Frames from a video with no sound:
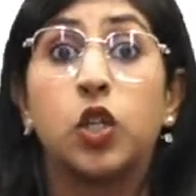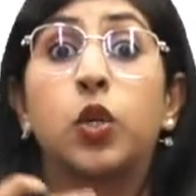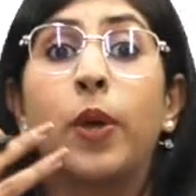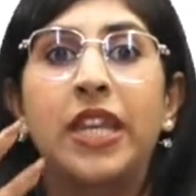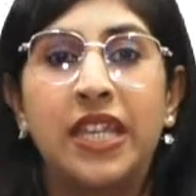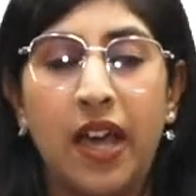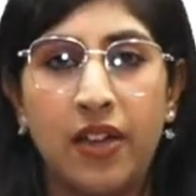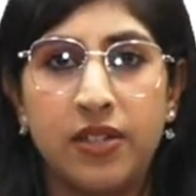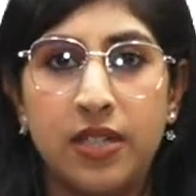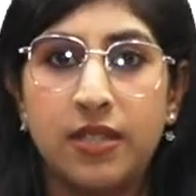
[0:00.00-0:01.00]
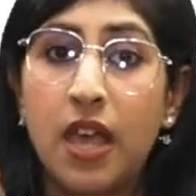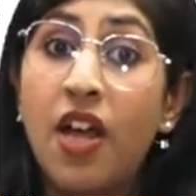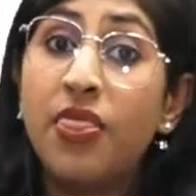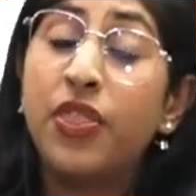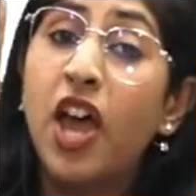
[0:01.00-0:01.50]
20 candies,
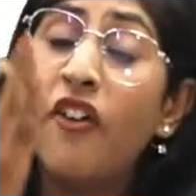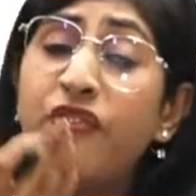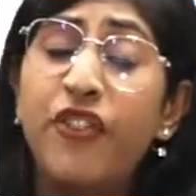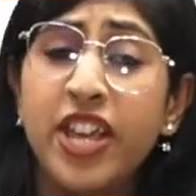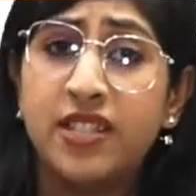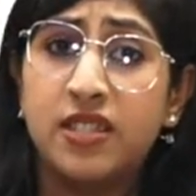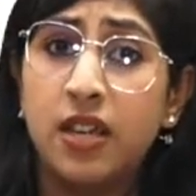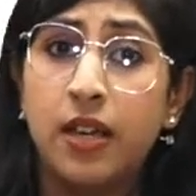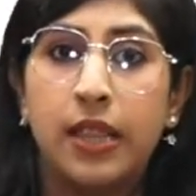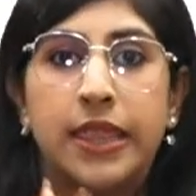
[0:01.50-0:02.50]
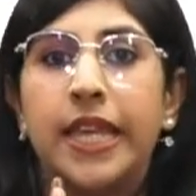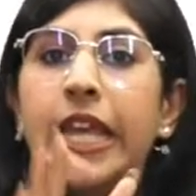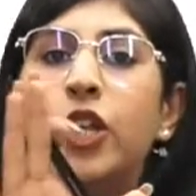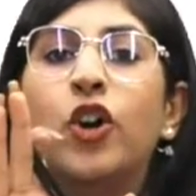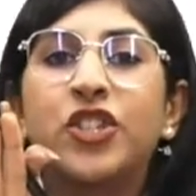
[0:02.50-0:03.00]
they are fixed. They
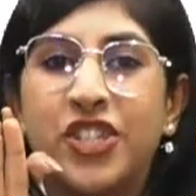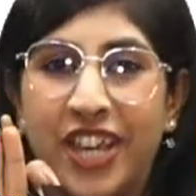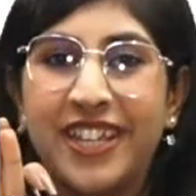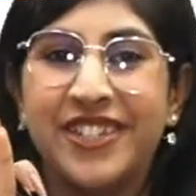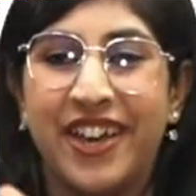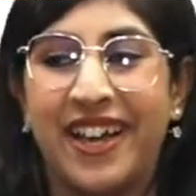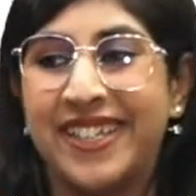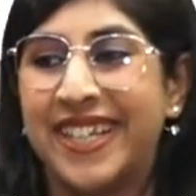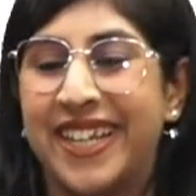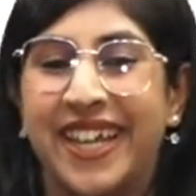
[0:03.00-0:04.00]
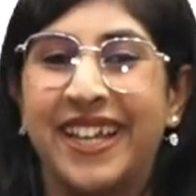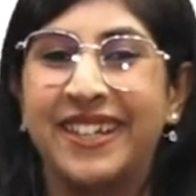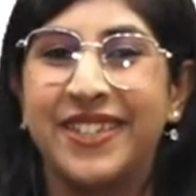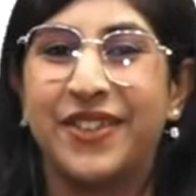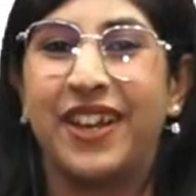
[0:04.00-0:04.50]
cannot change until and
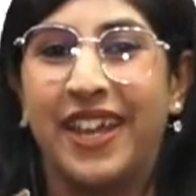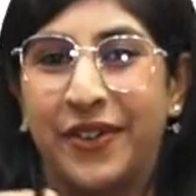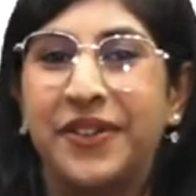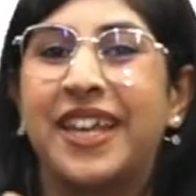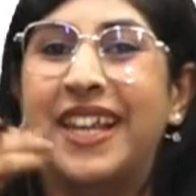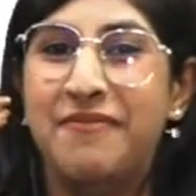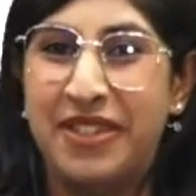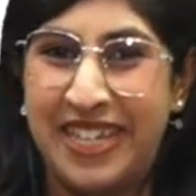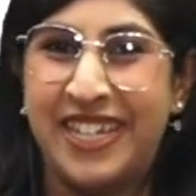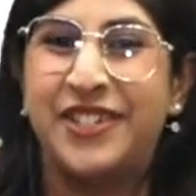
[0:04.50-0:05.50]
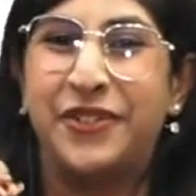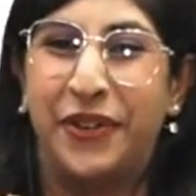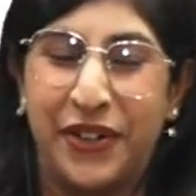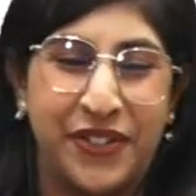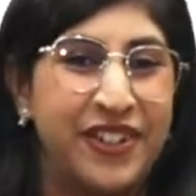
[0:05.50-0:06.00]
unless you're like, okay, let me eat 2
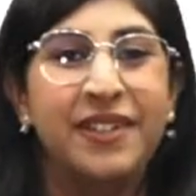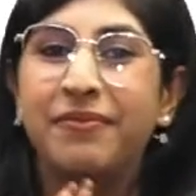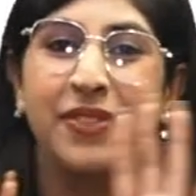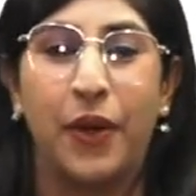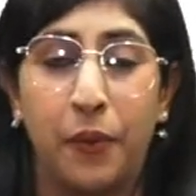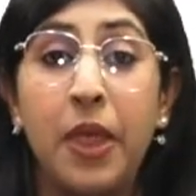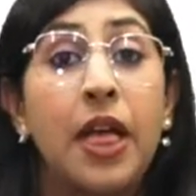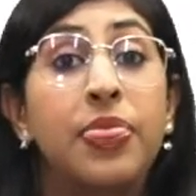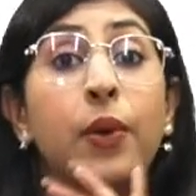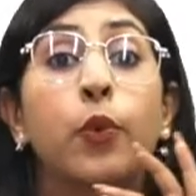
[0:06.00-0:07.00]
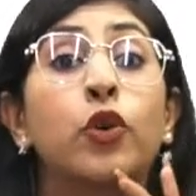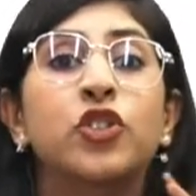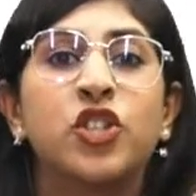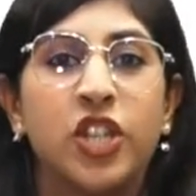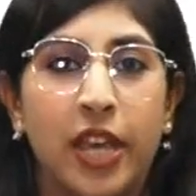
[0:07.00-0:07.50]
or 3. No, they
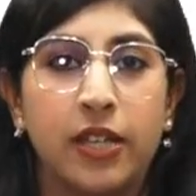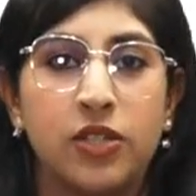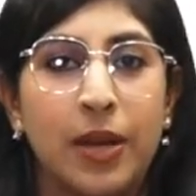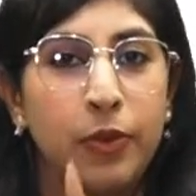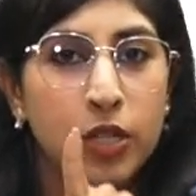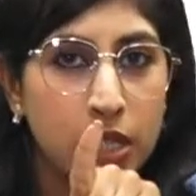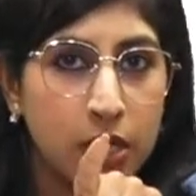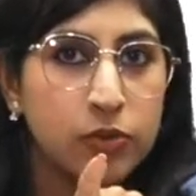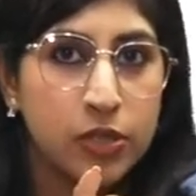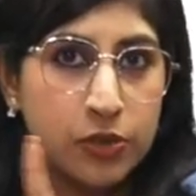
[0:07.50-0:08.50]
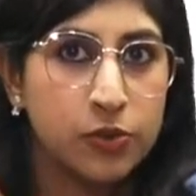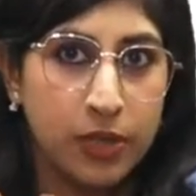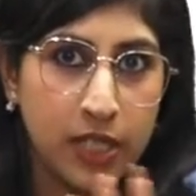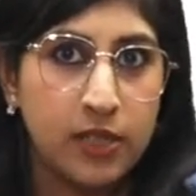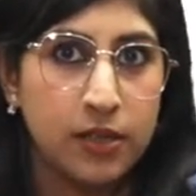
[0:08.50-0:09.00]
won't change. I'm not allowing you to
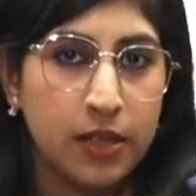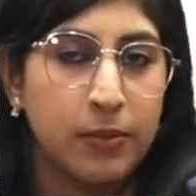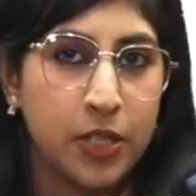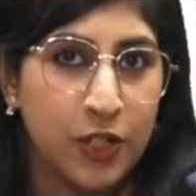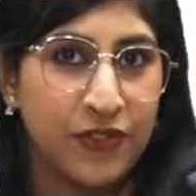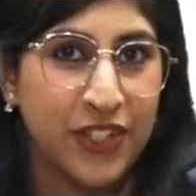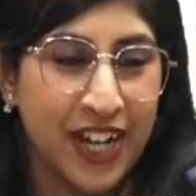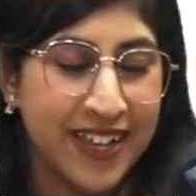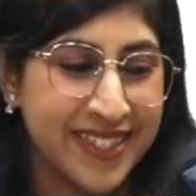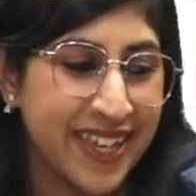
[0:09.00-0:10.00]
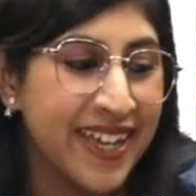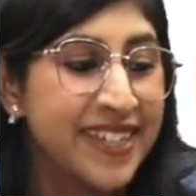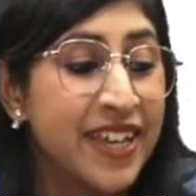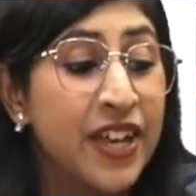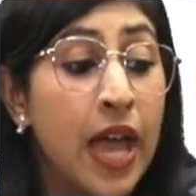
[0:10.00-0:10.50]
eat in the middle of the class yet.
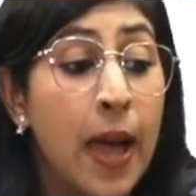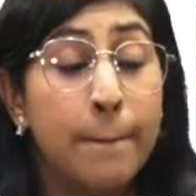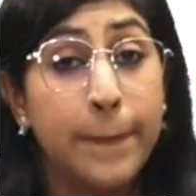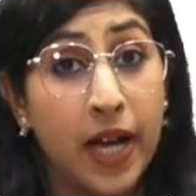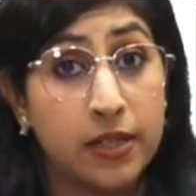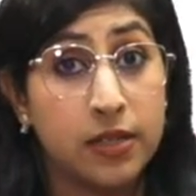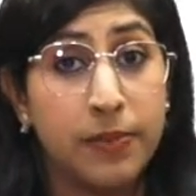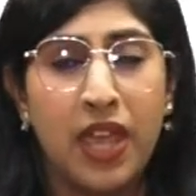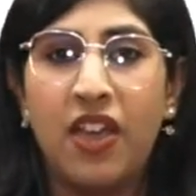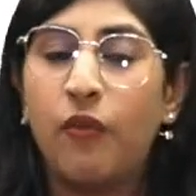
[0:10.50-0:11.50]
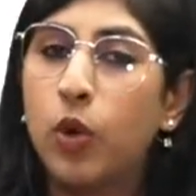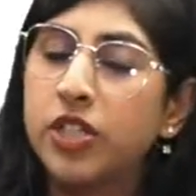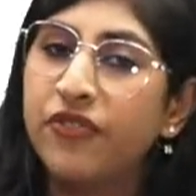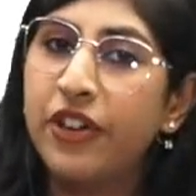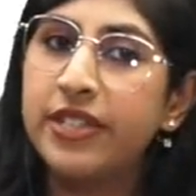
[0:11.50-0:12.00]
But what
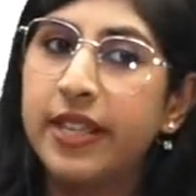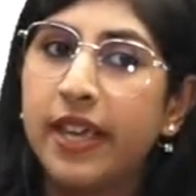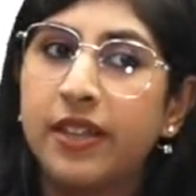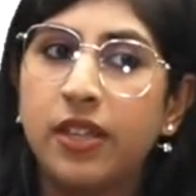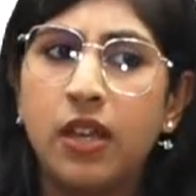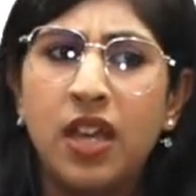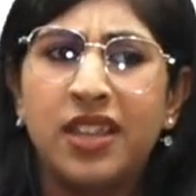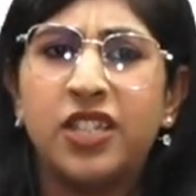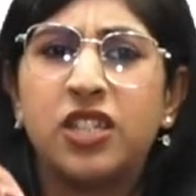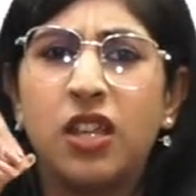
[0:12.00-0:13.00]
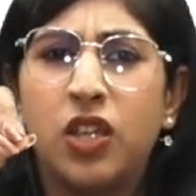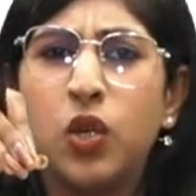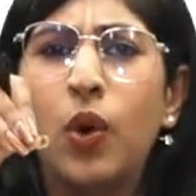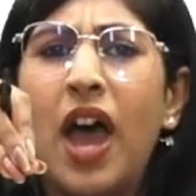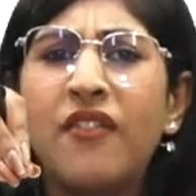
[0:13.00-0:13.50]
if I say that
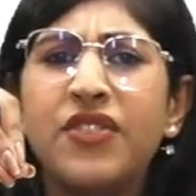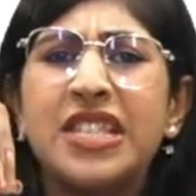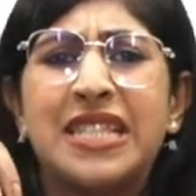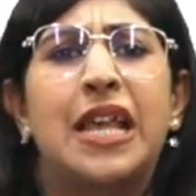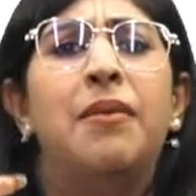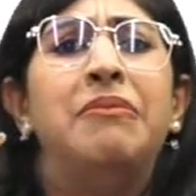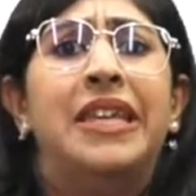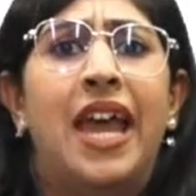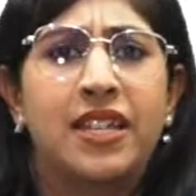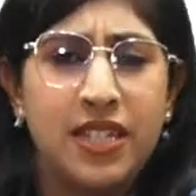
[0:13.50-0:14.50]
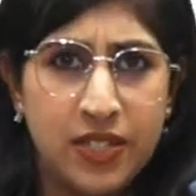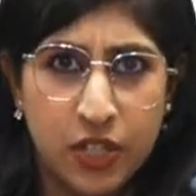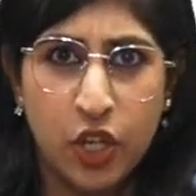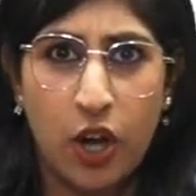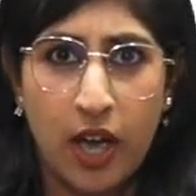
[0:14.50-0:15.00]
you have some candies
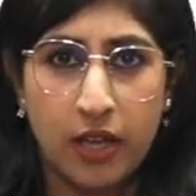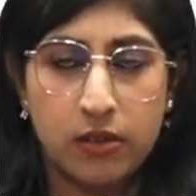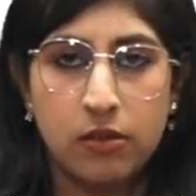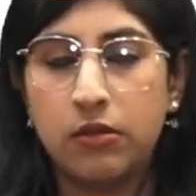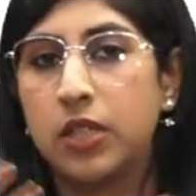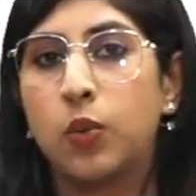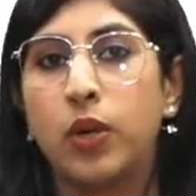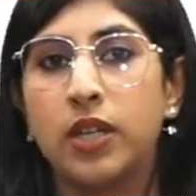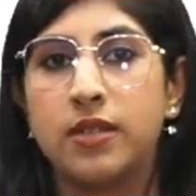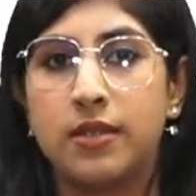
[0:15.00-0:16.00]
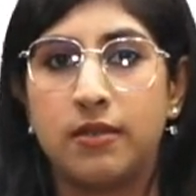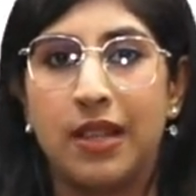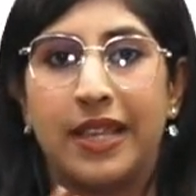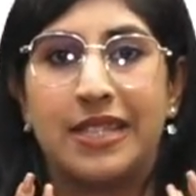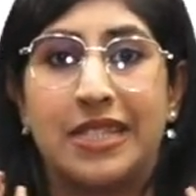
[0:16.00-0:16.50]
in your hand? Now, what is
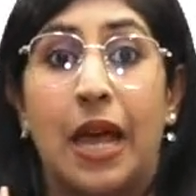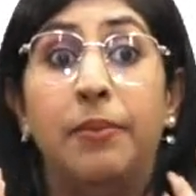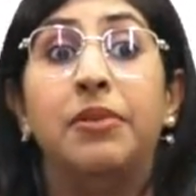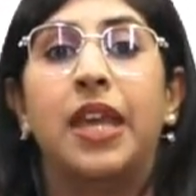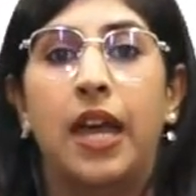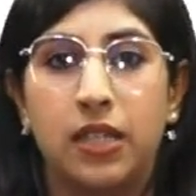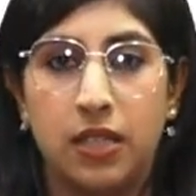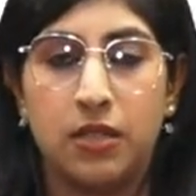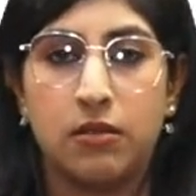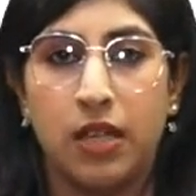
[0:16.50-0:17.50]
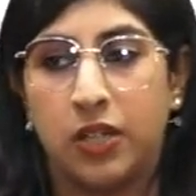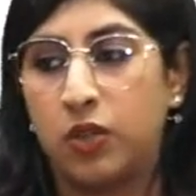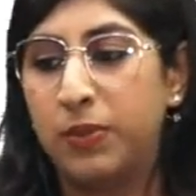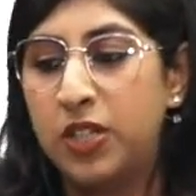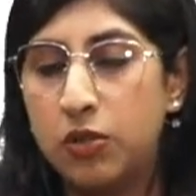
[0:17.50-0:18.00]
some candies? It
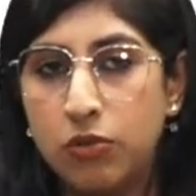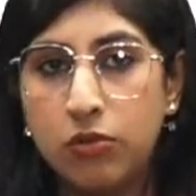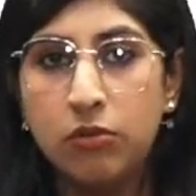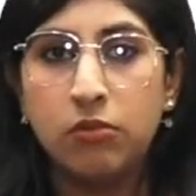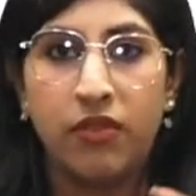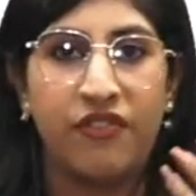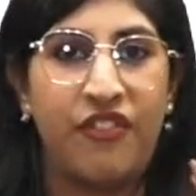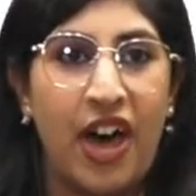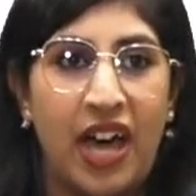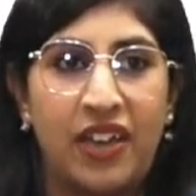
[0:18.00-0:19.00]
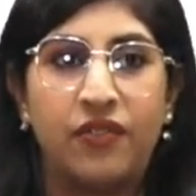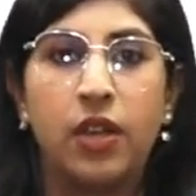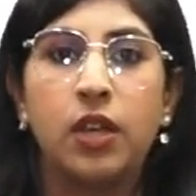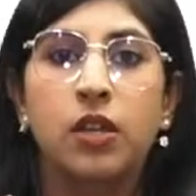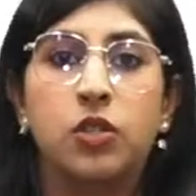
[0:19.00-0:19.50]
could be 2, 5,
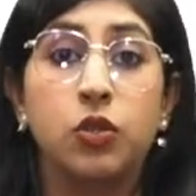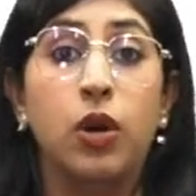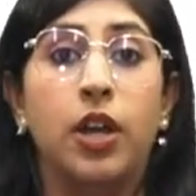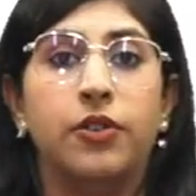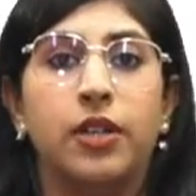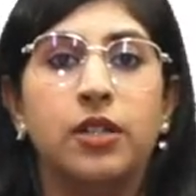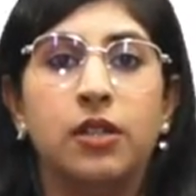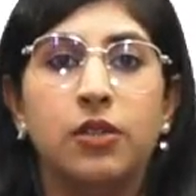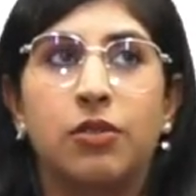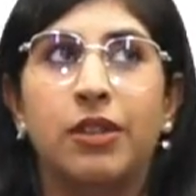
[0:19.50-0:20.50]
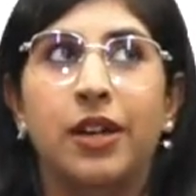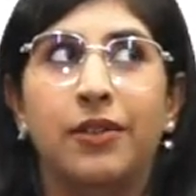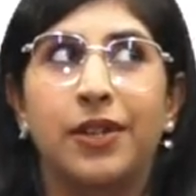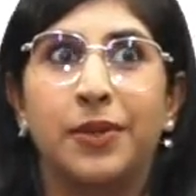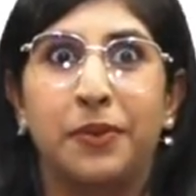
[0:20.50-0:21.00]
200,
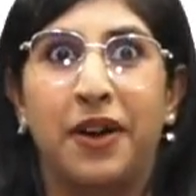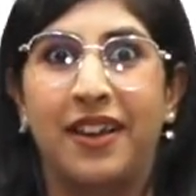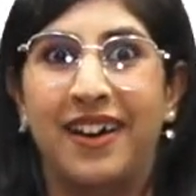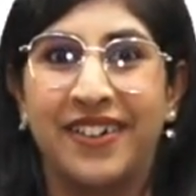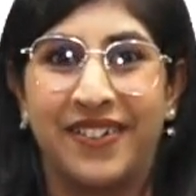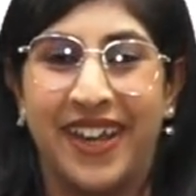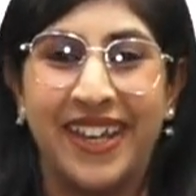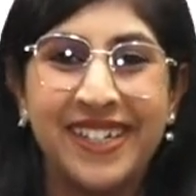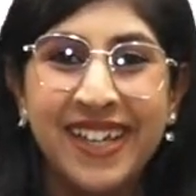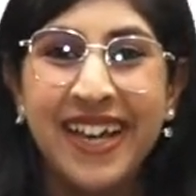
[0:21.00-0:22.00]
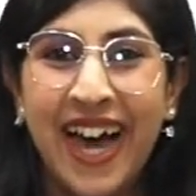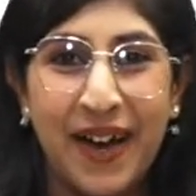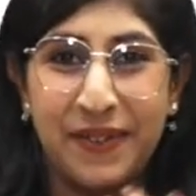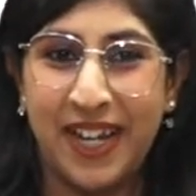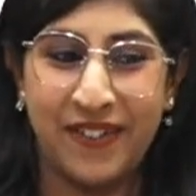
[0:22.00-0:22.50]
300, voila, great.
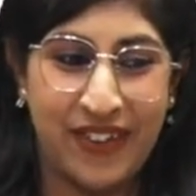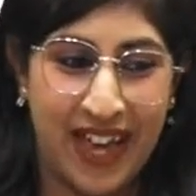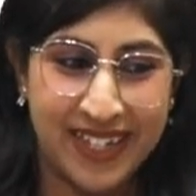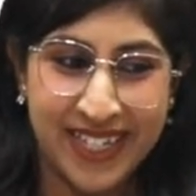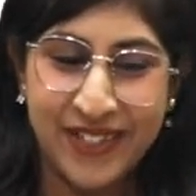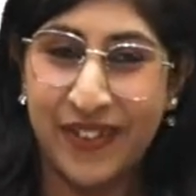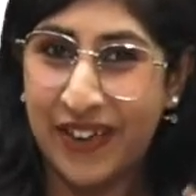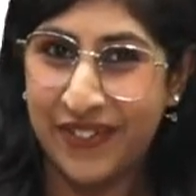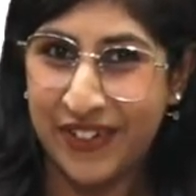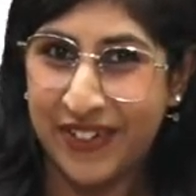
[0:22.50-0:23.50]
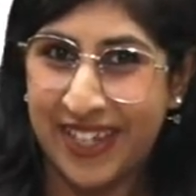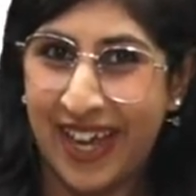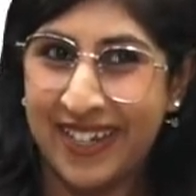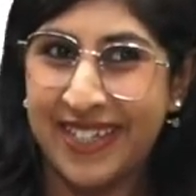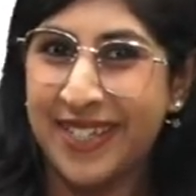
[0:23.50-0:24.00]
I would love candies, 500
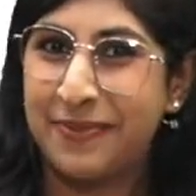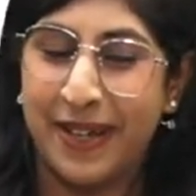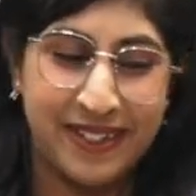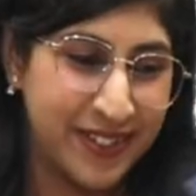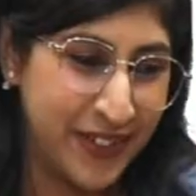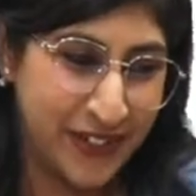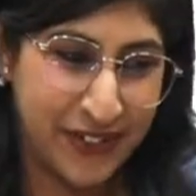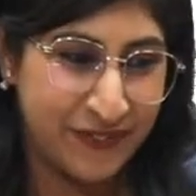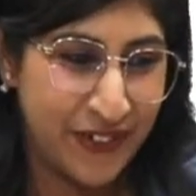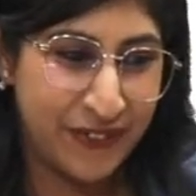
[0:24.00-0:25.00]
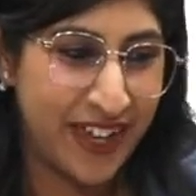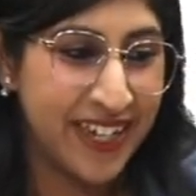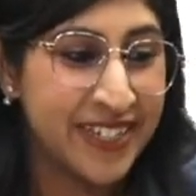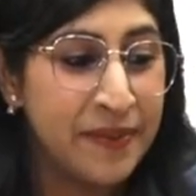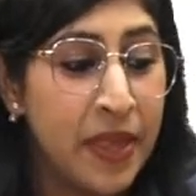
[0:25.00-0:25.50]
candies, but not good for weight.